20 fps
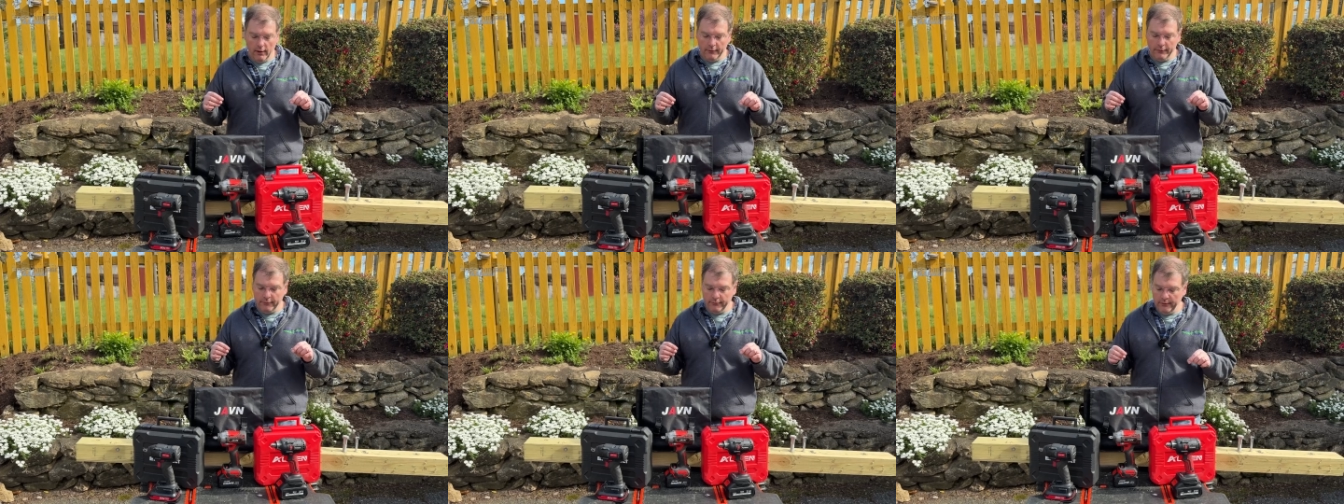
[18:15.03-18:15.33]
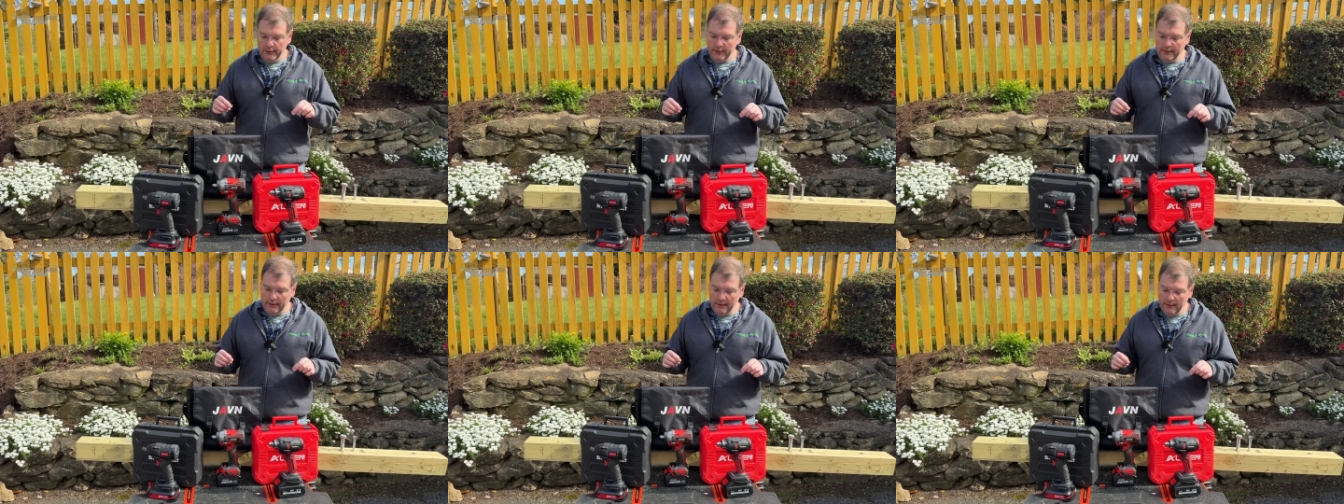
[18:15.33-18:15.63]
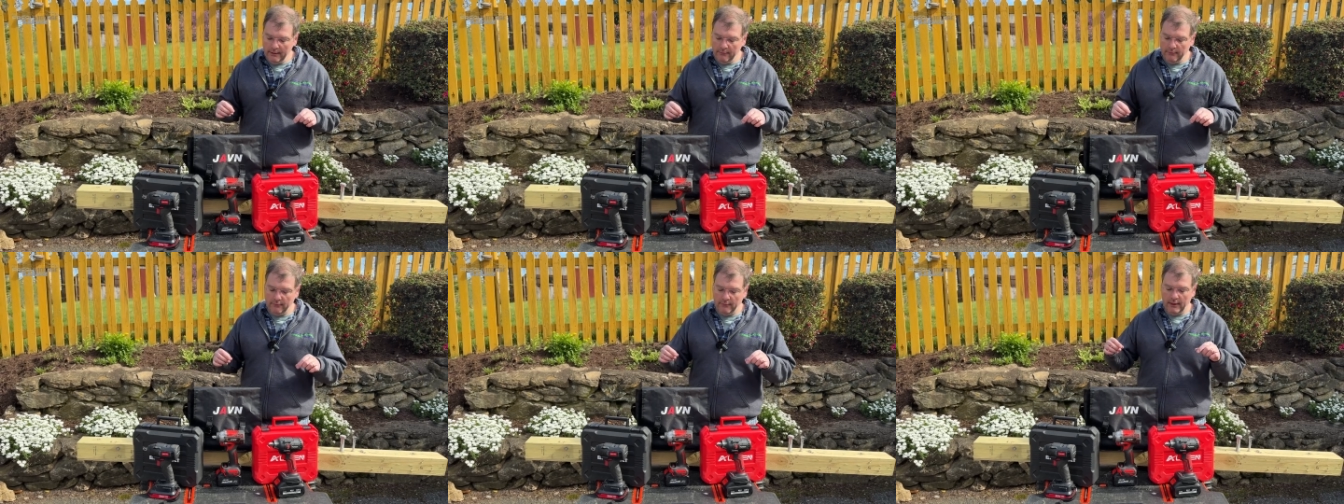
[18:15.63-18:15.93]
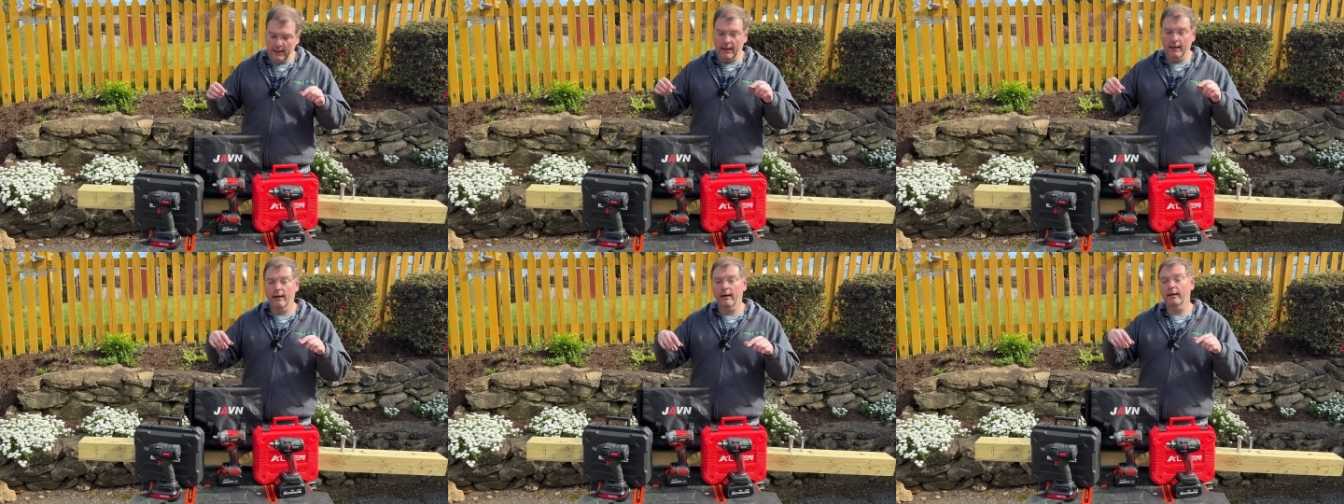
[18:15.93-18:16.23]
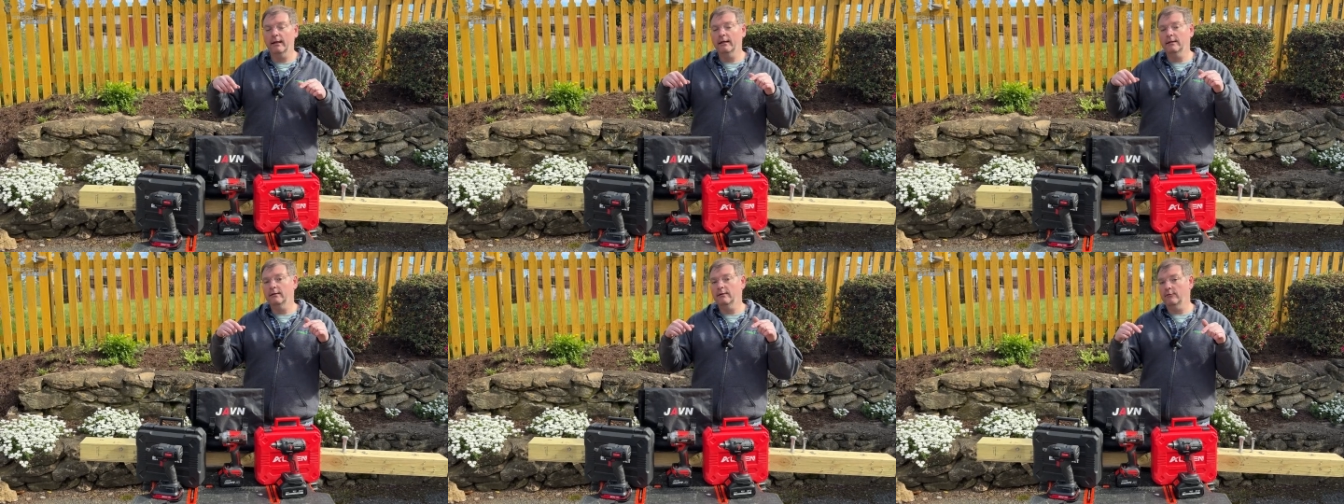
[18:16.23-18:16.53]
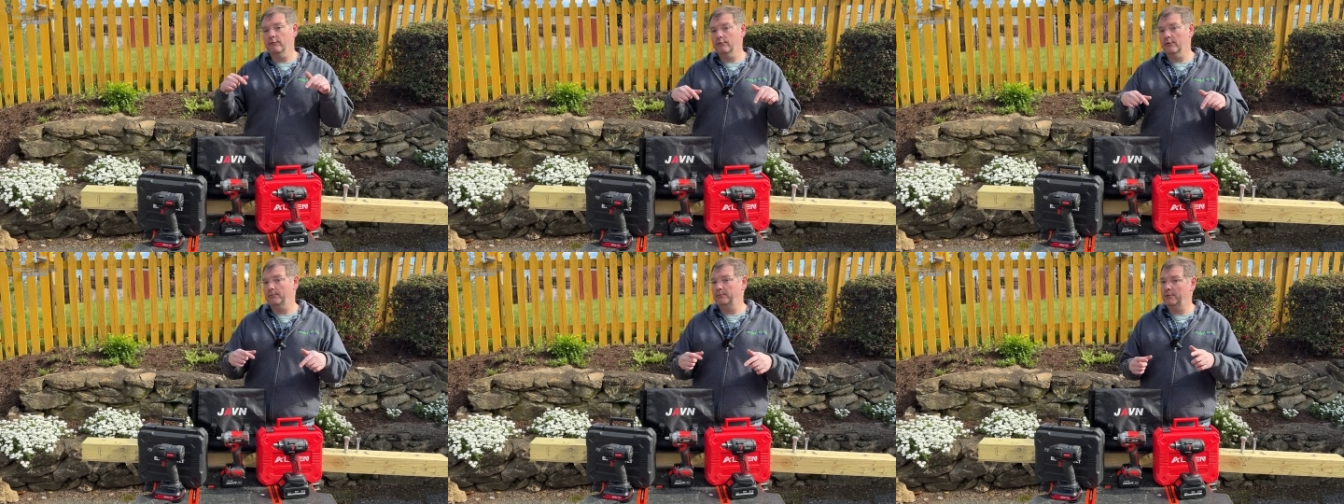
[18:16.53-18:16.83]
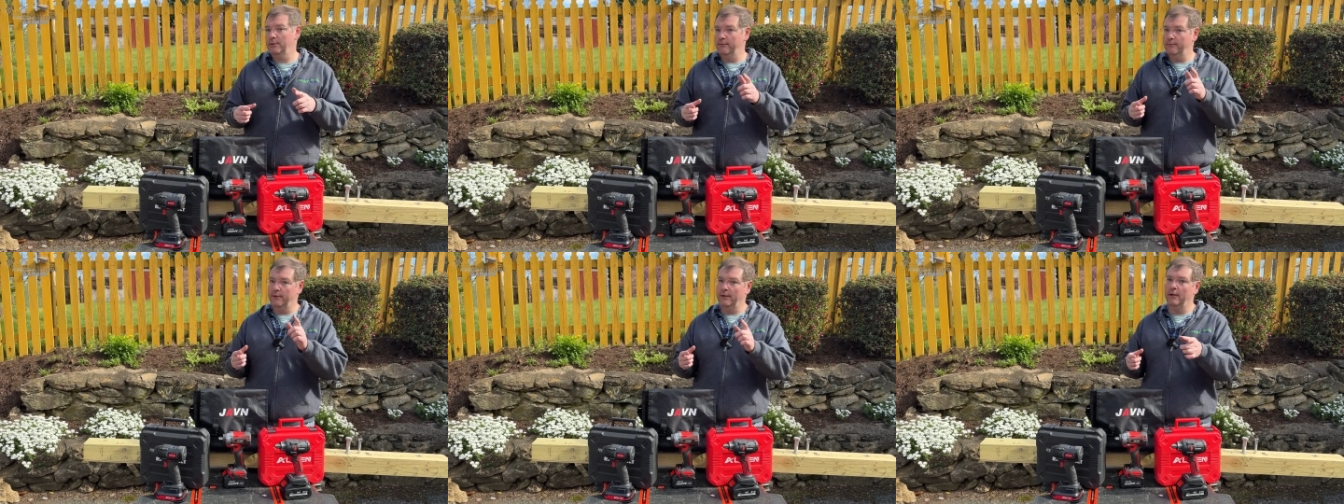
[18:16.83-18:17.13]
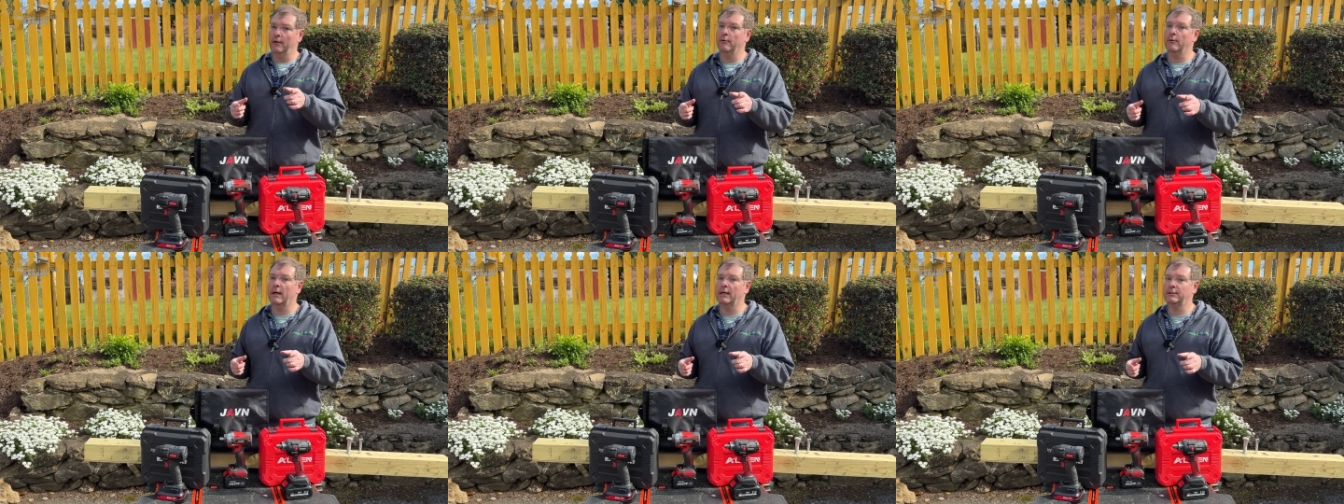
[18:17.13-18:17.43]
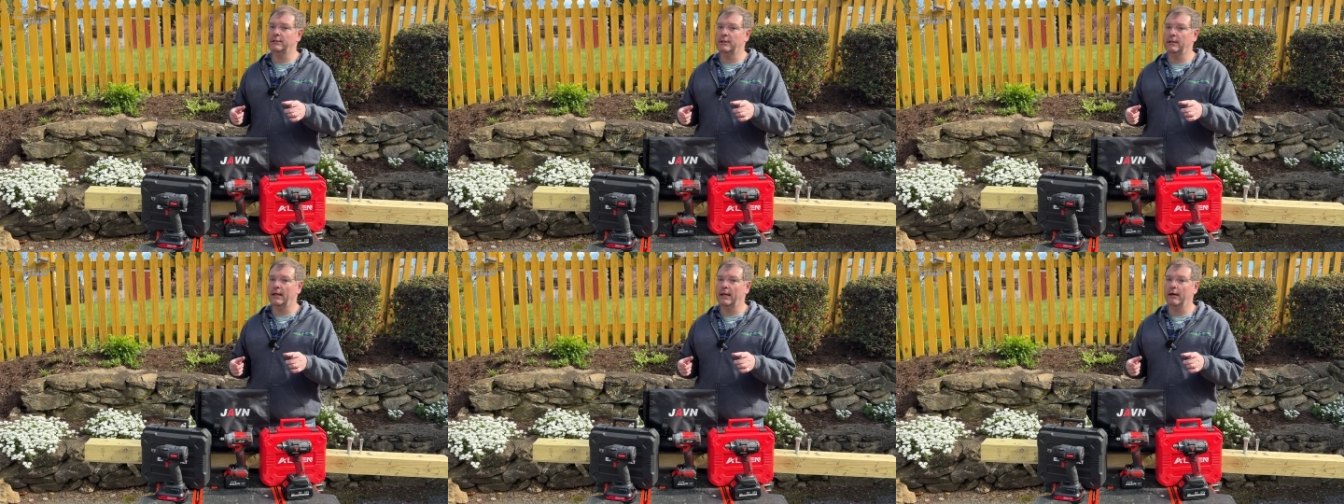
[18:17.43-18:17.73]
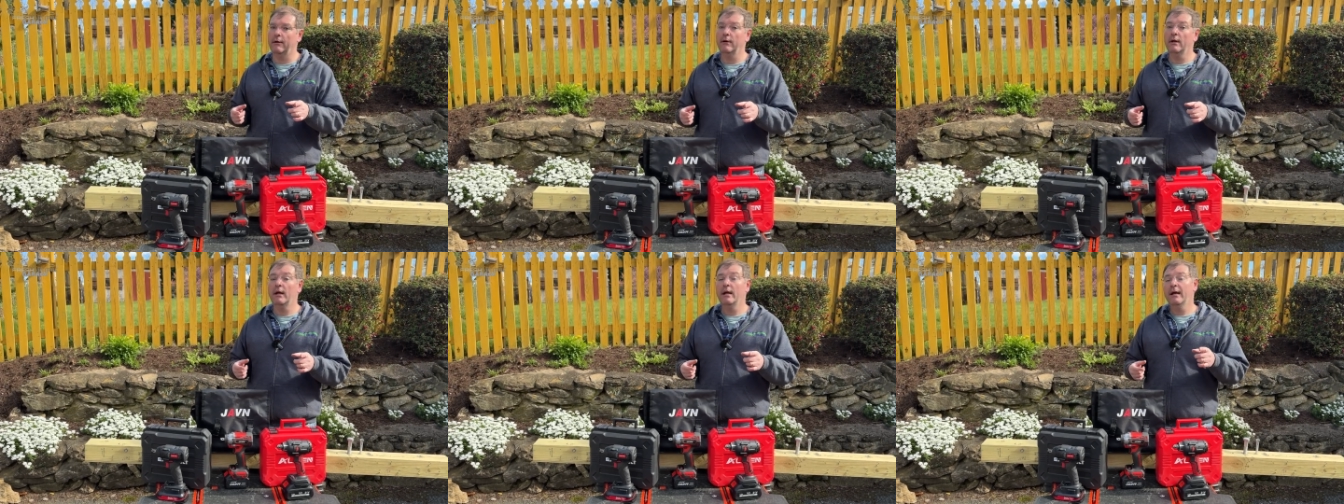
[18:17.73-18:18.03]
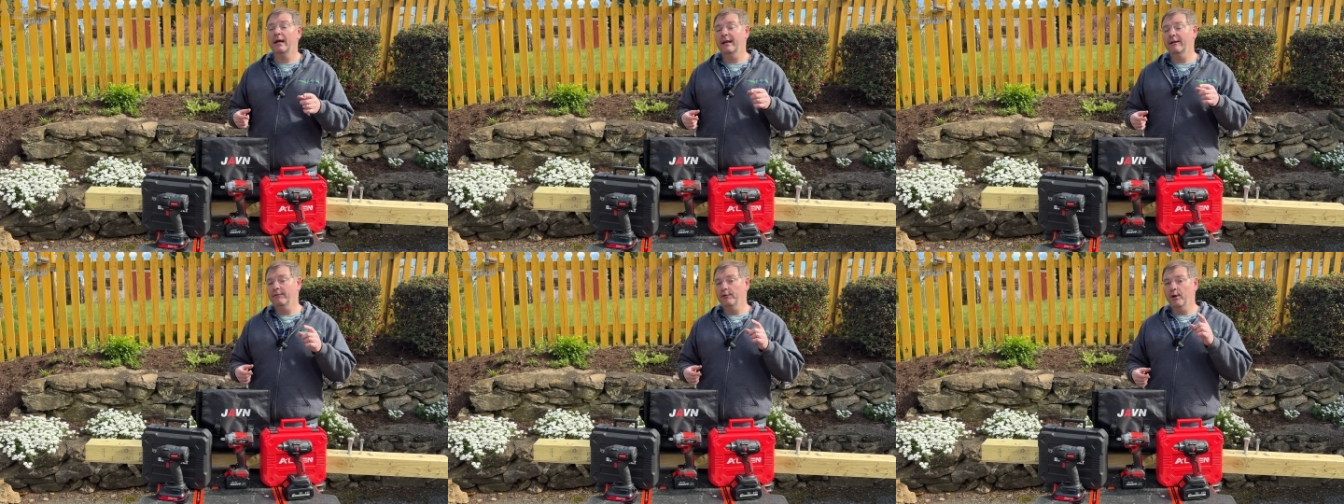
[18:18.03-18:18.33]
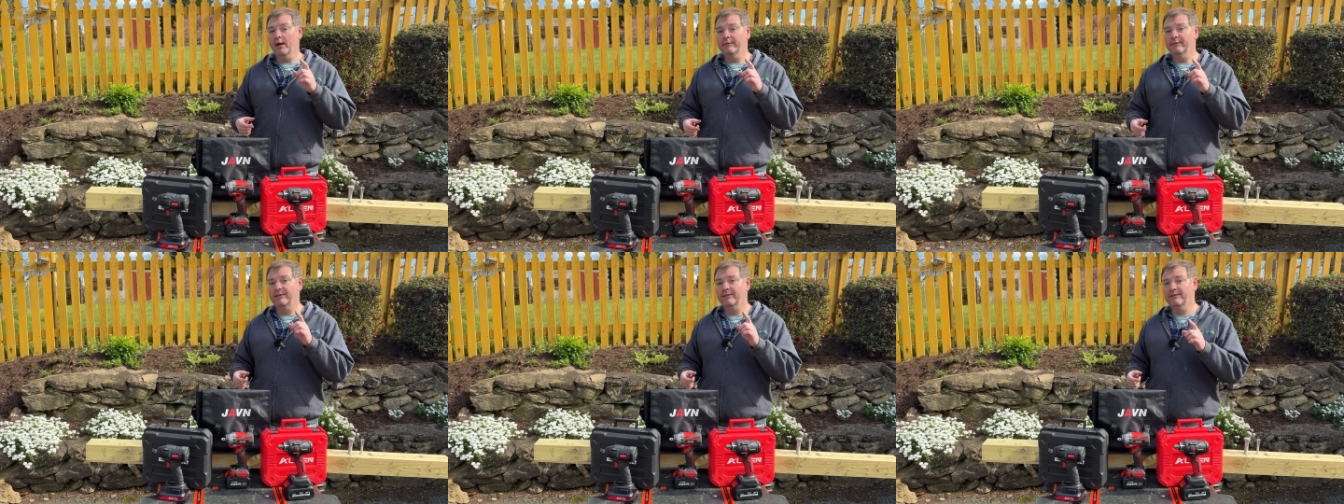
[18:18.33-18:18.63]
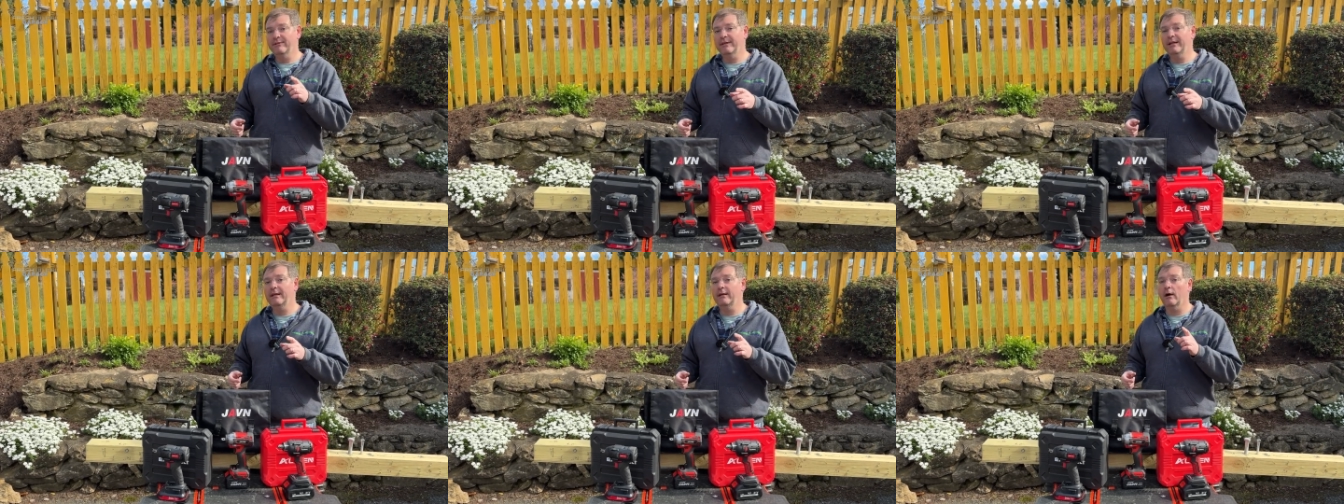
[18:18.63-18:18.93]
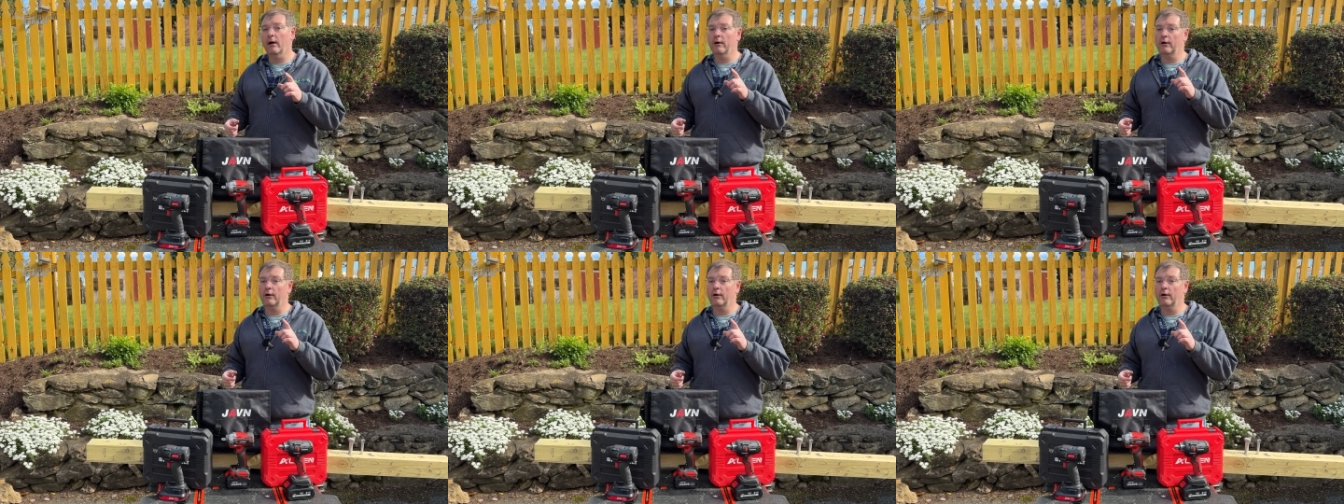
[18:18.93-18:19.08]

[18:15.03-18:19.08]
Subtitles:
3 of these in the description of the video you're watching now. And if you haven't seen our